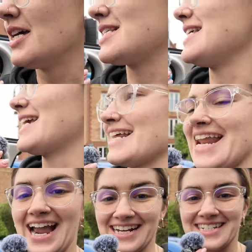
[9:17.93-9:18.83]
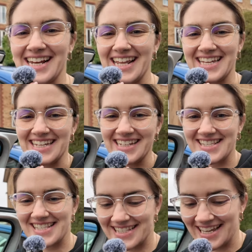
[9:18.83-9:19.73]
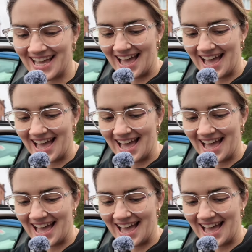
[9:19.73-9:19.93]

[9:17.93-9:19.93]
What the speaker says: So you connect the leads